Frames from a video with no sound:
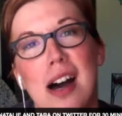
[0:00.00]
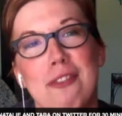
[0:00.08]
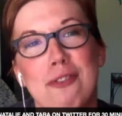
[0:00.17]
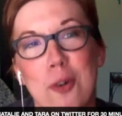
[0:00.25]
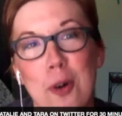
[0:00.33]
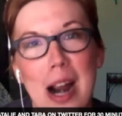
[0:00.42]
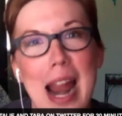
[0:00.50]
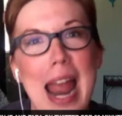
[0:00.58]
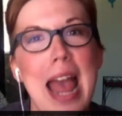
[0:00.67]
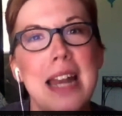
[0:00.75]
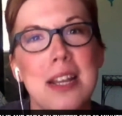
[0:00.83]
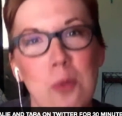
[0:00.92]
for
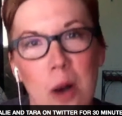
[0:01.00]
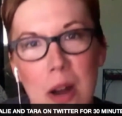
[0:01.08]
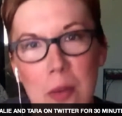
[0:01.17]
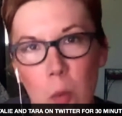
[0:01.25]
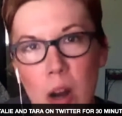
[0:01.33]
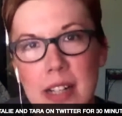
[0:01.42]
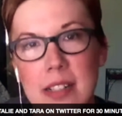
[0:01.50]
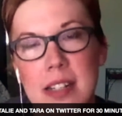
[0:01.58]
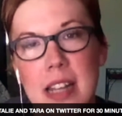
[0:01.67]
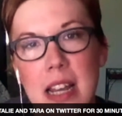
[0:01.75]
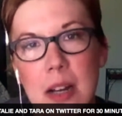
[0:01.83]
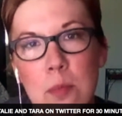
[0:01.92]
anyone wanting to
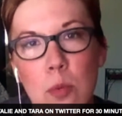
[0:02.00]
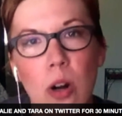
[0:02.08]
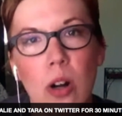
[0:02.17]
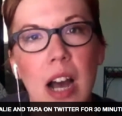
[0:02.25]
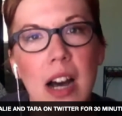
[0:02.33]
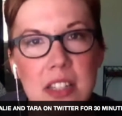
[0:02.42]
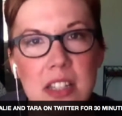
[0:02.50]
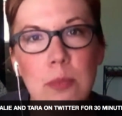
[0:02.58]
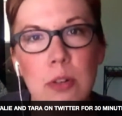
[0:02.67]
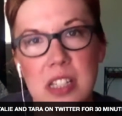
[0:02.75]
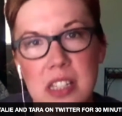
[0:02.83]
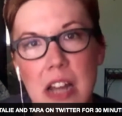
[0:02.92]
take a more
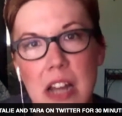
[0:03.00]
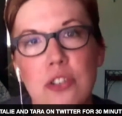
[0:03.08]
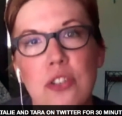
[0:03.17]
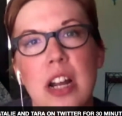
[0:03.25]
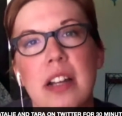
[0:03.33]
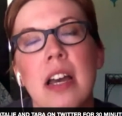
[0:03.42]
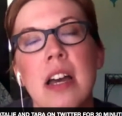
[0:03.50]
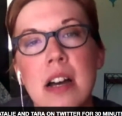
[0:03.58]
customer-centric,